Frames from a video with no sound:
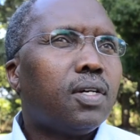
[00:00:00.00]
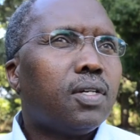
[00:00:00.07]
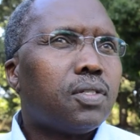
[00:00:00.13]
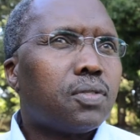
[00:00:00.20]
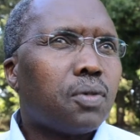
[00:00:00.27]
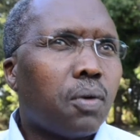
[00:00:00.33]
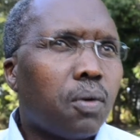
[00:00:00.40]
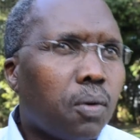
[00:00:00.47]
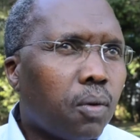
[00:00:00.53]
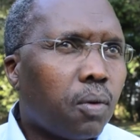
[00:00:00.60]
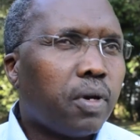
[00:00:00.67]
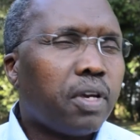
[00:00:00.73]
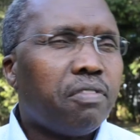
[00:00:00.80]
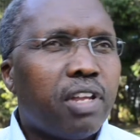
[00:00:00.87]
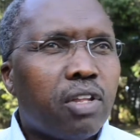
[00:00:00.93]
So
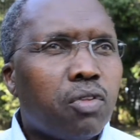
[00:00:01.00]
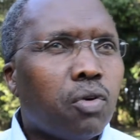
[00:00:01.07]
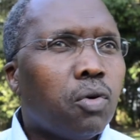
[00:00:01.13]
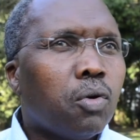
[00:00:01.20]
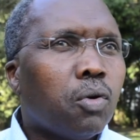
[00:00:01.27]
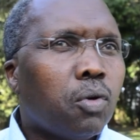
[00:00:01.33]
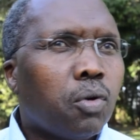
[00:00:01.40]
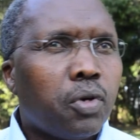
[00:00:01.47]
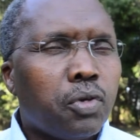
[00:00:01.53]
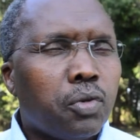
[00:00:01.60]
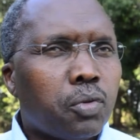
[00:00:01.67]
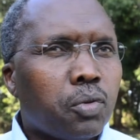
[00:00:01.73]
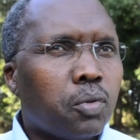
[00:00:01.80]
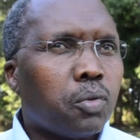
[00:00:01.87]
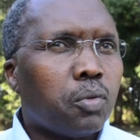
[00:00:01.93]
even though
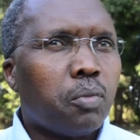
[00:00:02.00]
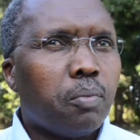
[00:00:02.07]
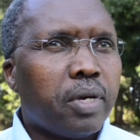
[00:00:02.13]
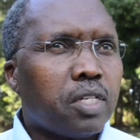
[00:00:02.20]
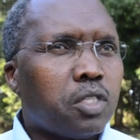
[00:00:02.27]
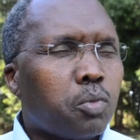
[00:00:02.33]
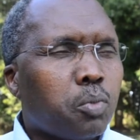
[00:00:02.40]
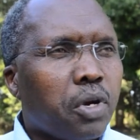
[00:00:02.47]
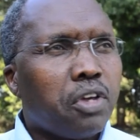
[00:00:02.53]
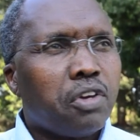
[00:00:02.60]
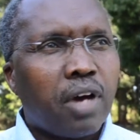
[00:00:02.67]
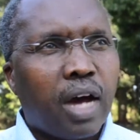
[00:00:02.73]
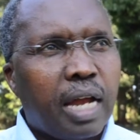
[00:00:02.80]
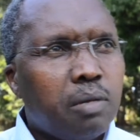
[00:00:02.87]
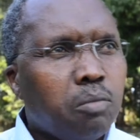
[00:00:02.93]
you may spray
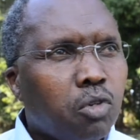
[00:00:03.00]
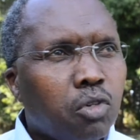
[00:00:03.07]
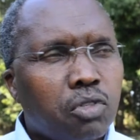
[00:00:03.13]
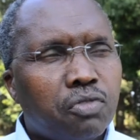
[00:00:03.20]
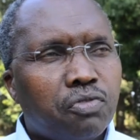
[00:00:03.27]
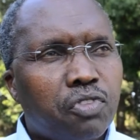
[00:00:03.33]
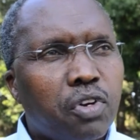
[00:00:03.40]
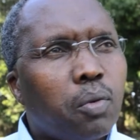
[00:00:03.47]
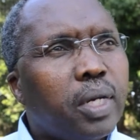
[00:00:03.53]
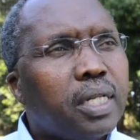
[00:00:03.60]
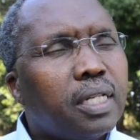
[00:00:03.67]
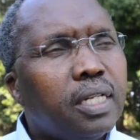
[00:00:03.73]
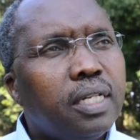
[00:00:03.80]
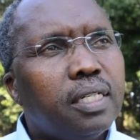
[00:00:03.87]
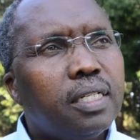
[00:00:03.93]
your animals
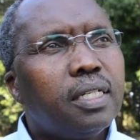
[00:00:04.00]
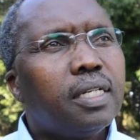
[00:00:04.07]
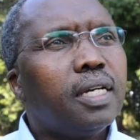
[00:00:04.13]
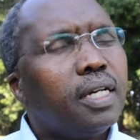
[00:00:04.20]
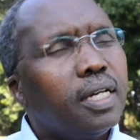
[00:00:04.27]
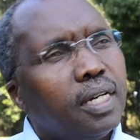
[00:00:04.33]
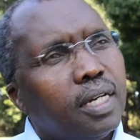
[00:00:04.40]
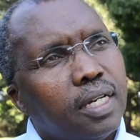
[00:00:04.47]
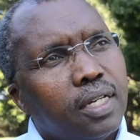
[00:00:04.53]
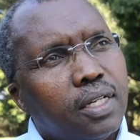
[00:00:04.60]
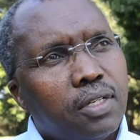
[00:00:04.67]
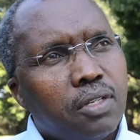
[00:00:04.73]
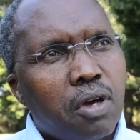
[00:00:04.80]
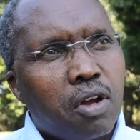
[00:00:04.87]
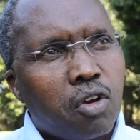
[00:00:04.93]
frequently,
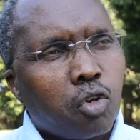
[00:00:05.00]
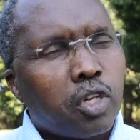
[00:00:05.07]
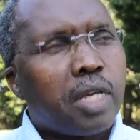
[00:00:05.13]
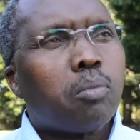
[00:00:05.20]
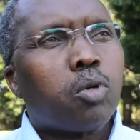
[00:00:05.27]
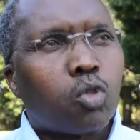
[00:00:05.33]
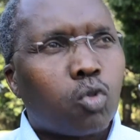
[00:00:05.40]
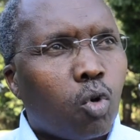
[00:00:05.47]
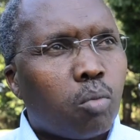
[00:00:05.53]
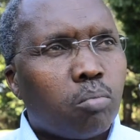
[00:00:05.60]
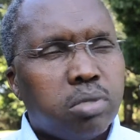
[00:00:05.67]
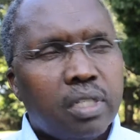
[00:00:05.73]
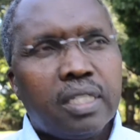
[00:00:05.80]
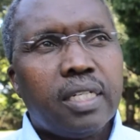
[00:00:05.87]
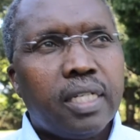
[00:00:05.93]
you are not able to
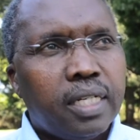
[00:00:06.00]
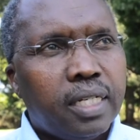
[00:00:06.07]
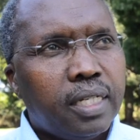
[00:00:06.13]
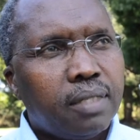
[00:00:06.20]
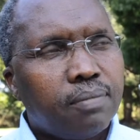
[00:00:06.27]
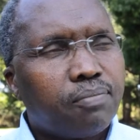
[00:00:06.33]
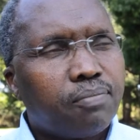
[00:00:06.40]
completely